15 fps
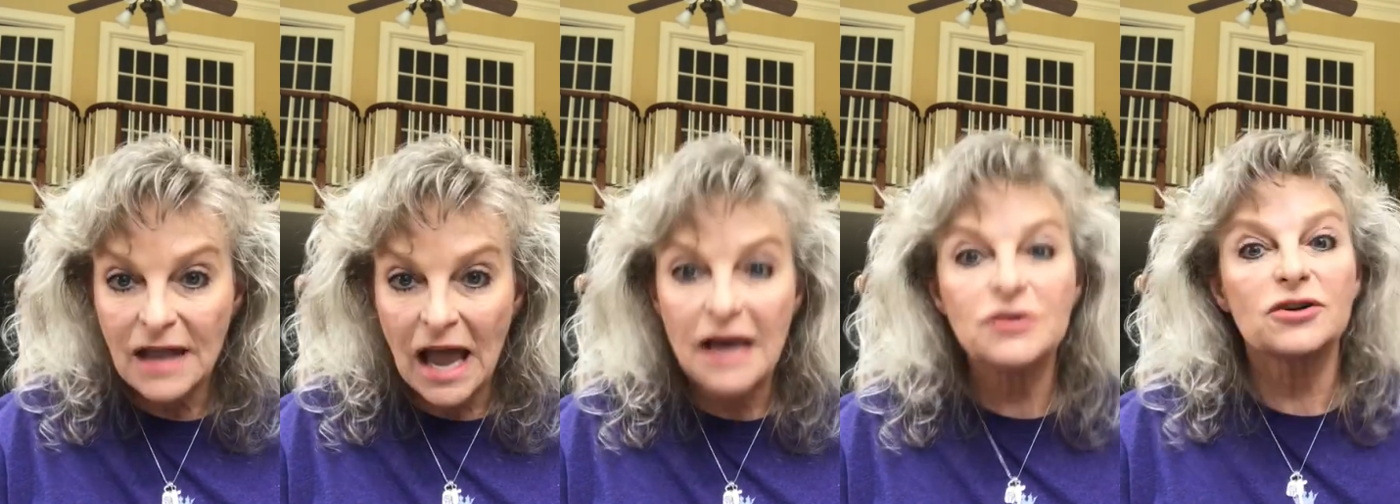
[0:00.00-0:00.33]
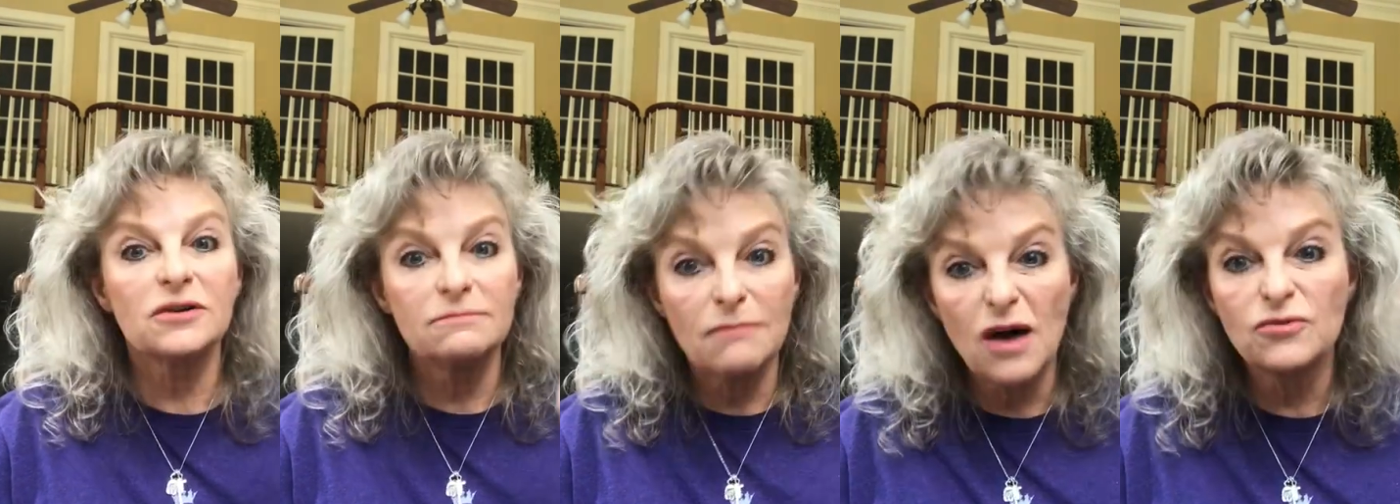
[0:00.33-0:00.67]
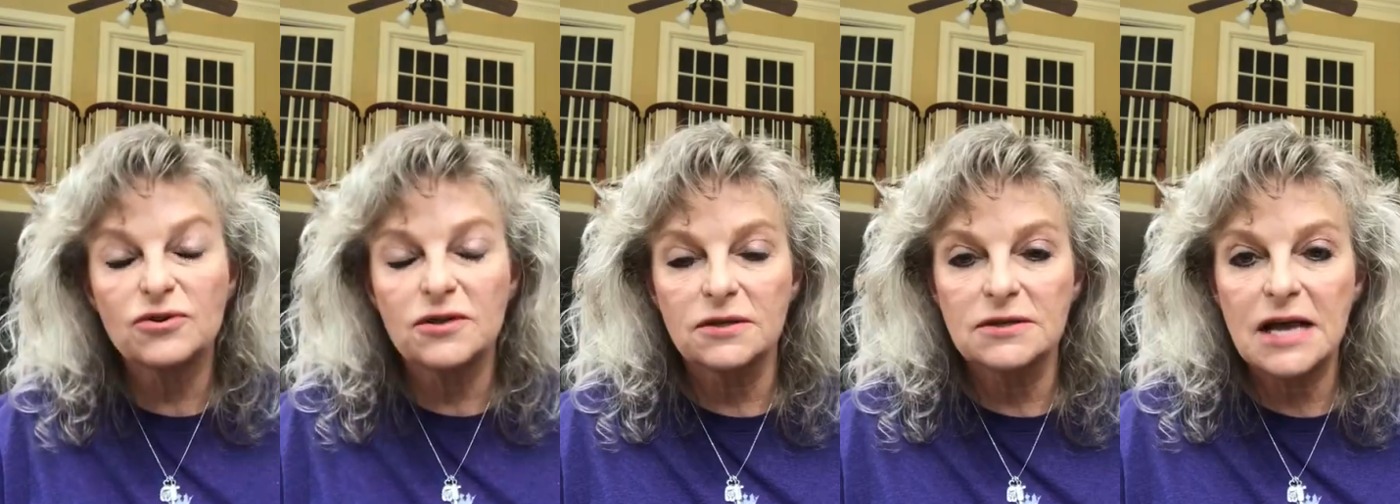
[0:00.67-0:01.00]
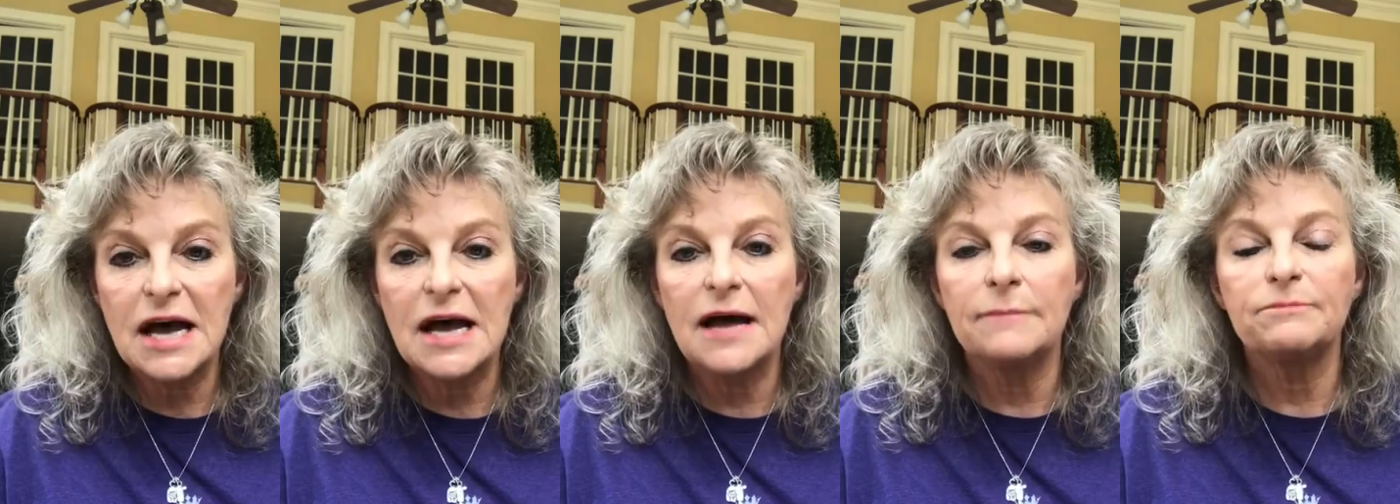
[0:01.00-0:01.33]
Actually, most of the
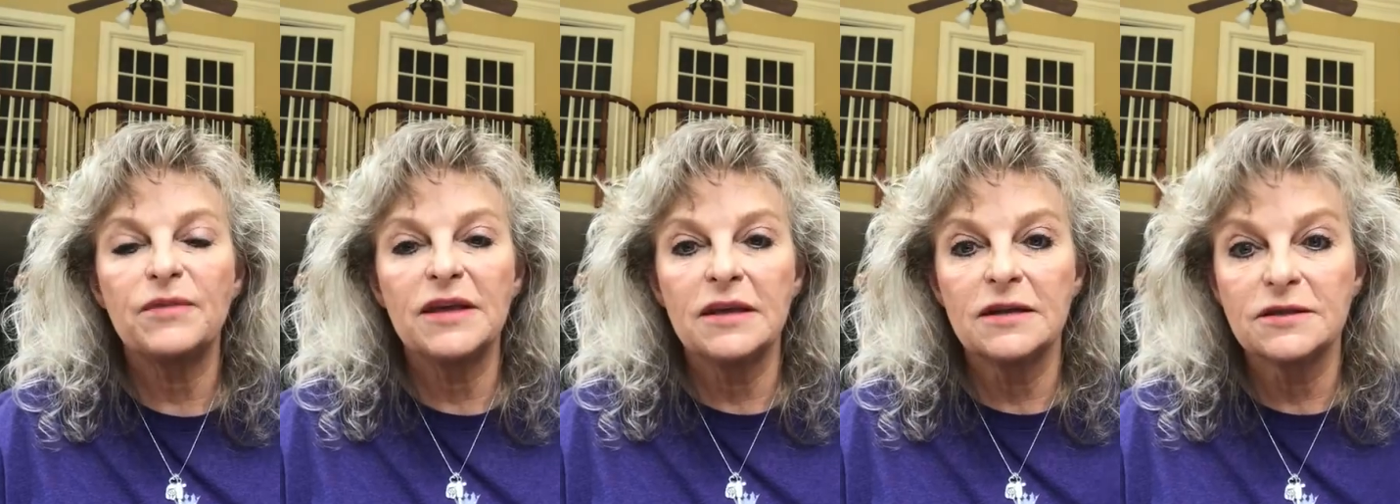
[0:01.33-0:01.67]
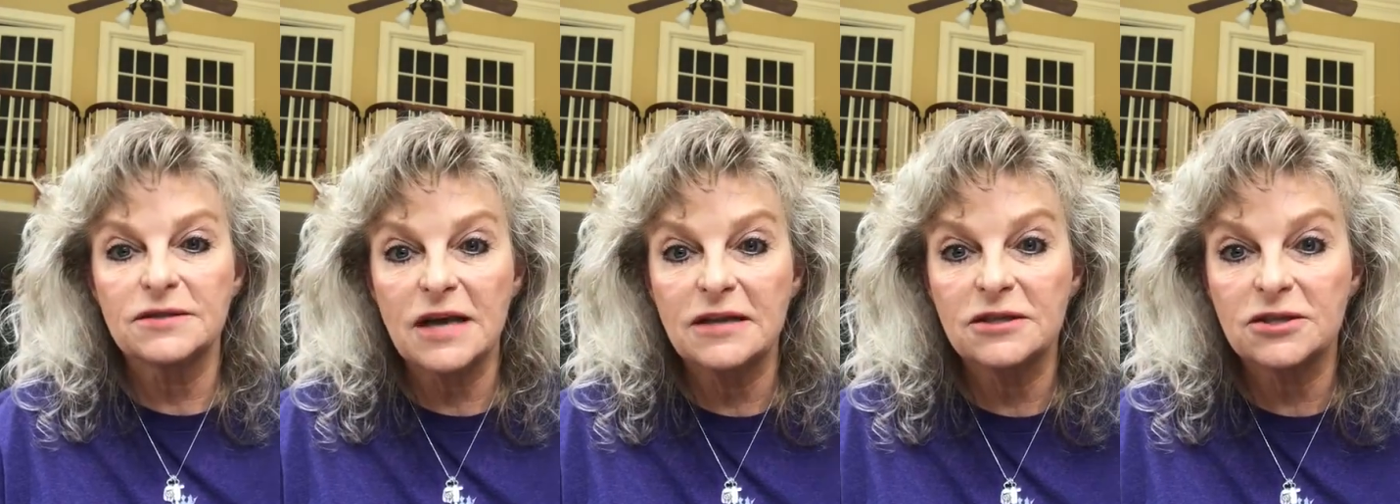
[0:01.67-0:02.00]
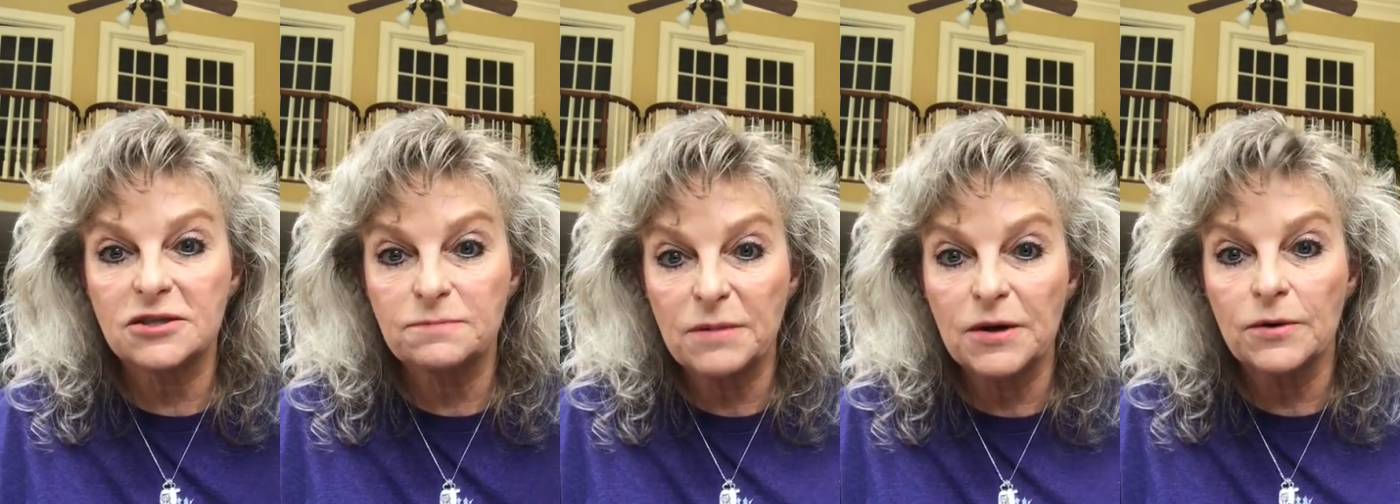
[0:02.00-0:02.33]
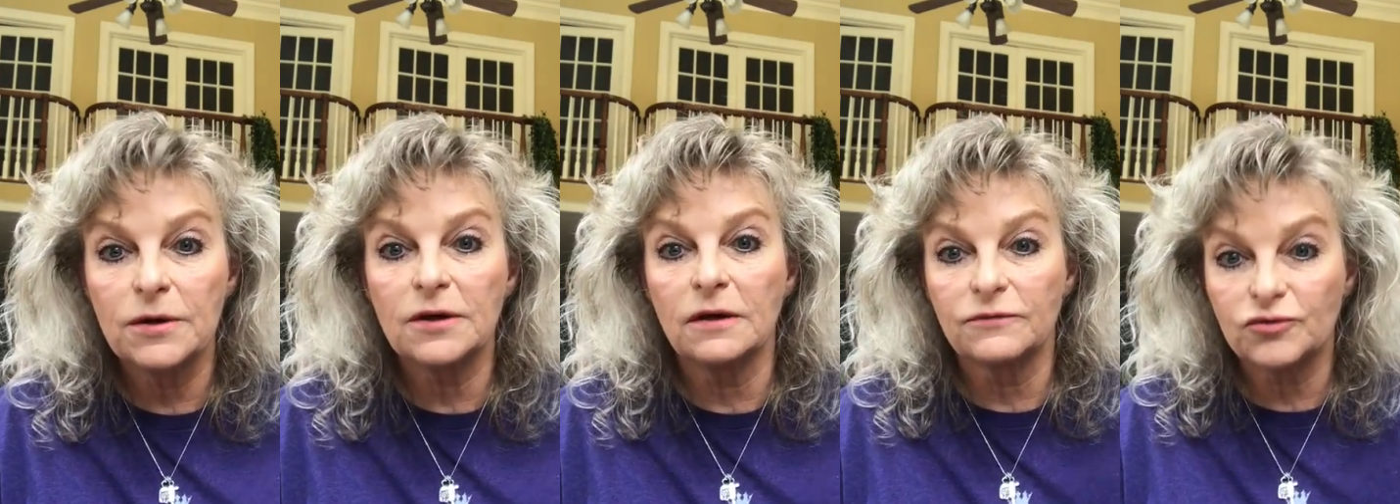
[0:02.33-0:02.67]
time, it is a
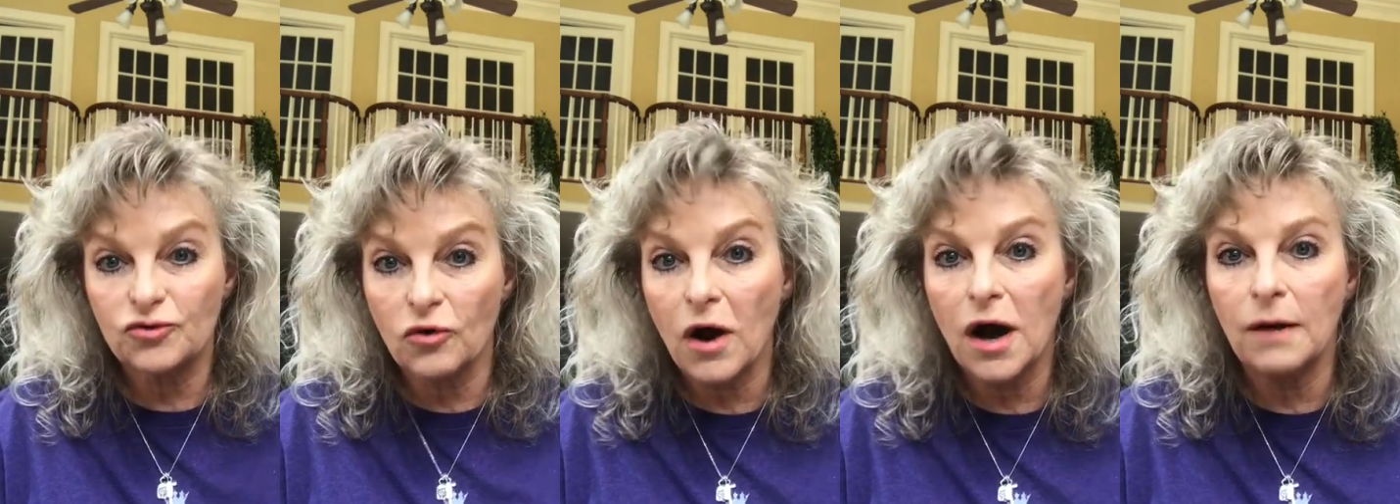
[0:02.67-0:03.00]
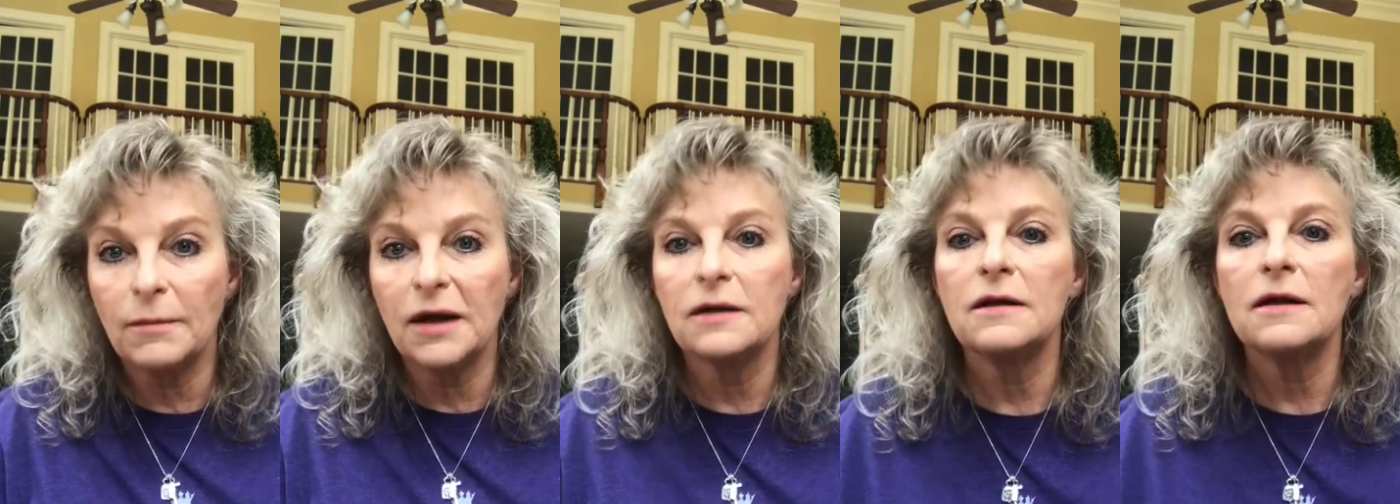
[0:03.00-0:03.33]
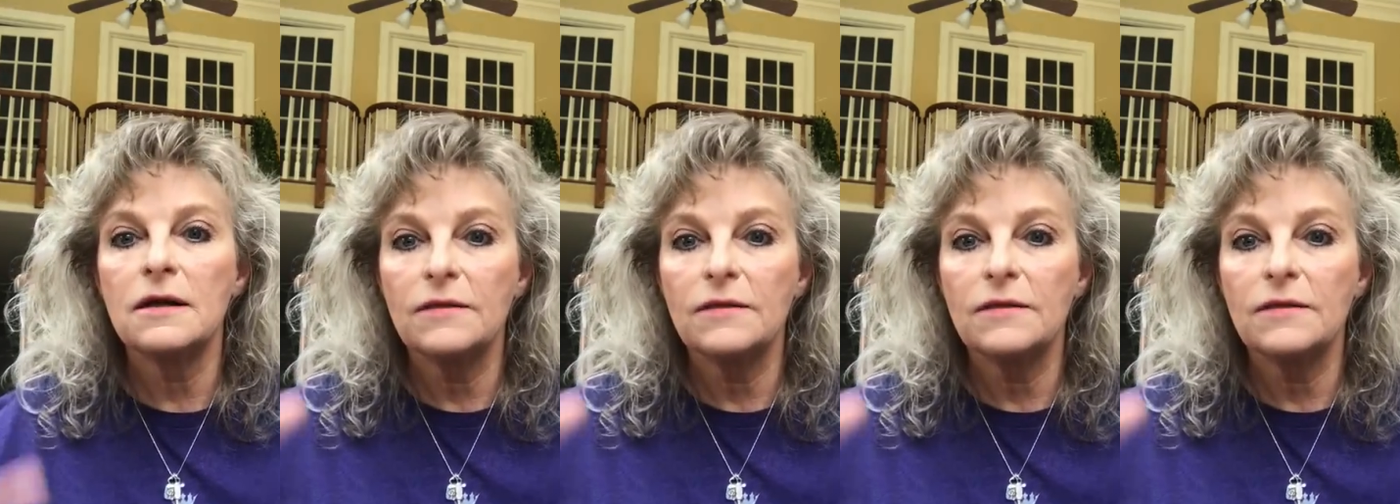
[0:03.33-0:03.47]
spirit of trauma